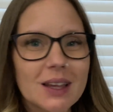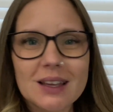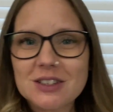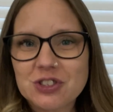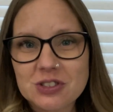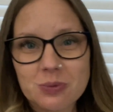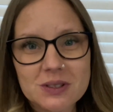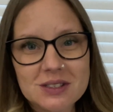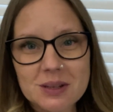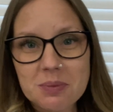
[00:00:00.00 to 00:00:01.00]
It just
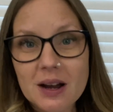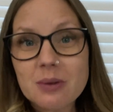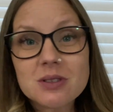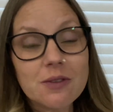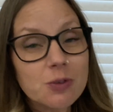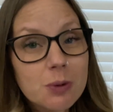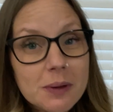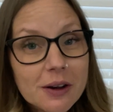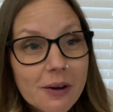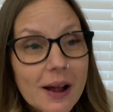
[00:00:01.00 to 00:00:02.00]
wasn't something I was comfortable
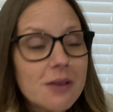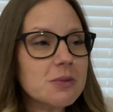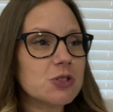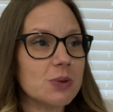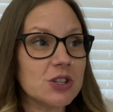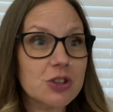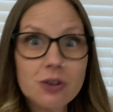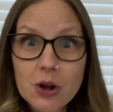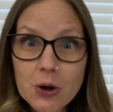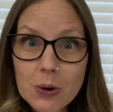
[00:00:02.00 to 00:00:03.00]
being around, to each
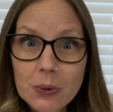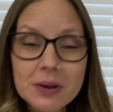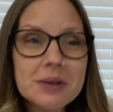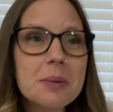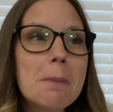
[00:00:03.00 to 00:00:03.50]
their own.